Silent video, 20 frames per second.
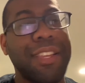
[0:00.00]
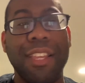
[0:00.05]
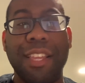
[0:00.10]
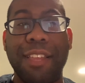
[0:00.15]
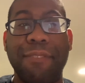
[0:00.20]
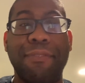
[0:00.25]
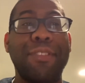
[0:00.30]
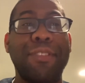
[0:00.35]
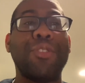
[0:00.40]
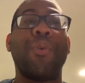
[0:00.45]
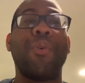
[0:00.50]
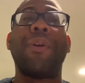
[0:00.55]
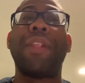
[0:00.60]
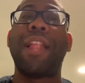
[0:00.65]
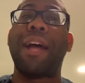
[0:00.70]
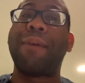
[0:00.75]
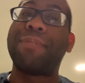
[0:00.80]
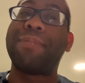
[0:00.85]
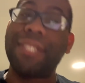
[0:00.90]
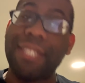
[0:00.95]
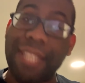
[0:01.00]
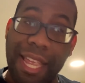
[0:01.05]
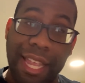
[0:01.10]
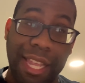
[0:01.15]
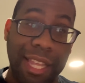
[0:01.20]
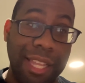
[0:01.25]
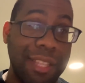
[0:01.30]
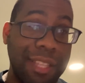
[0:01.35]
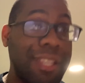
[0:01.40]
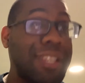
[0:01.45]
If you know what I'm
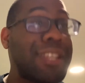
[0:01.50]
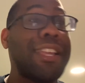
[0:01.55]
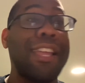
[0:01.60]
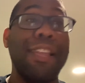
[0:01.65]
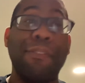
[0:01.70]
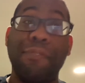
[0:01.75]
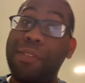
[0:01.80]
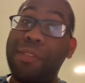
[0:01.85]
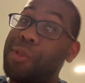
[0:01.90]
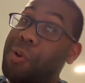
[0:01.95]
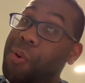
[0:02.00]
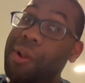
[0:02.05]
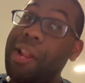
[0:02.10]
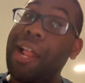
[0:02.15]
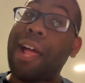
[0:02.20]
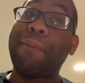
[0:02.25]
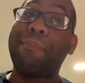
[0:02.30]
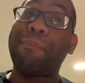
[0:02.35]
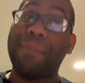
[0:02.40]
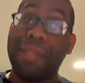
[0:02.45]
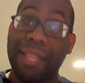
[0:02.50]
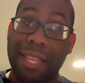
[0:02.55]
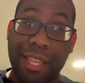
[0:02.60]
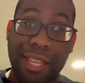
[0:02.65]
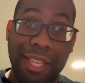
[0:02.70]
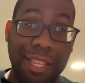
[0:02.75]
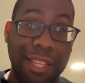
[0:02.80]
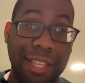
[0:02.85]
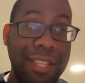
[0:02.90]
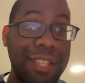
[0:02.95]
saying. If you know what I mean.